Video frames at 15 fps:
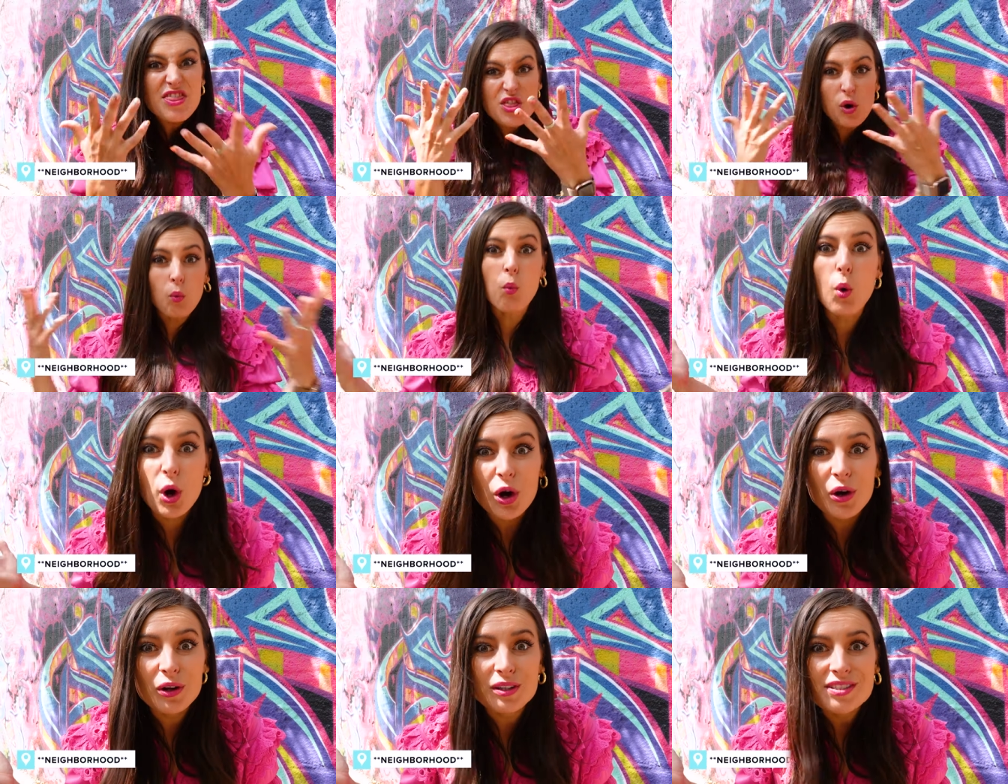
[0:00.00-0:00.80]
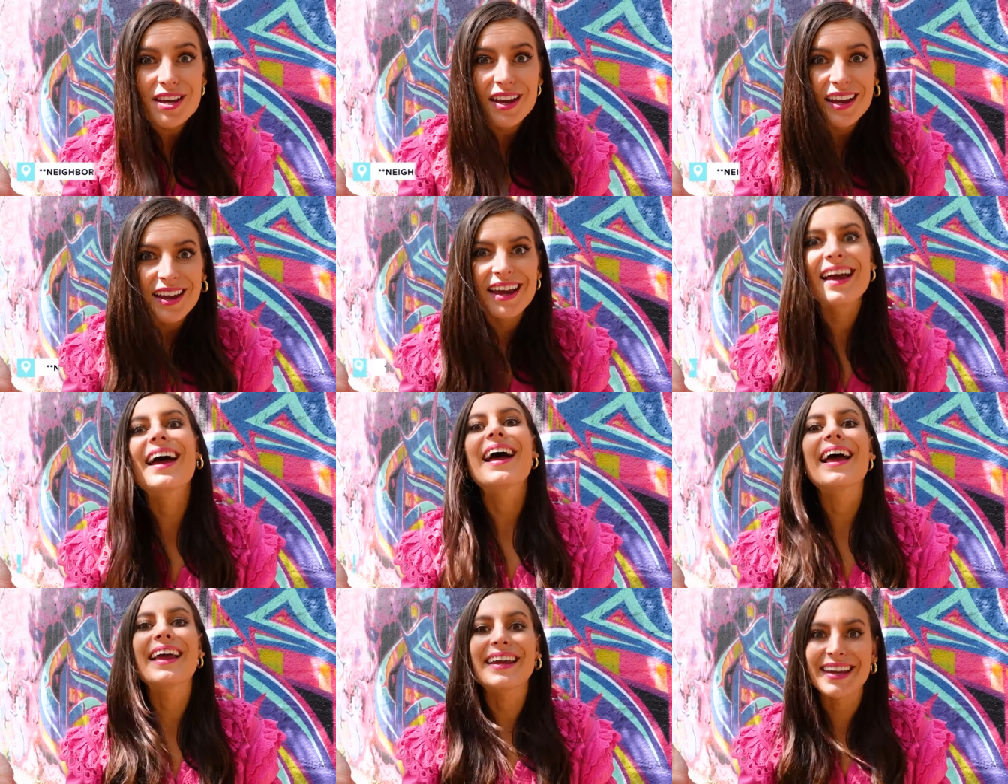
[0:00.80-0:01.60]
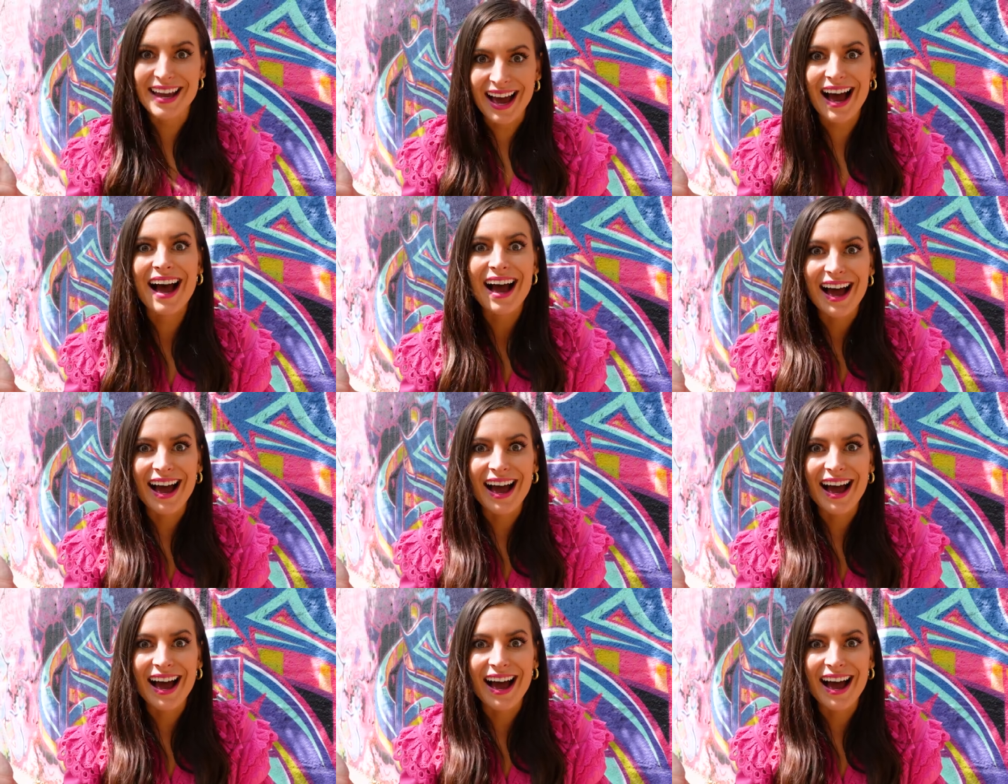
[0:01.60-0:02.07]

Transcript: in the world. Yeah.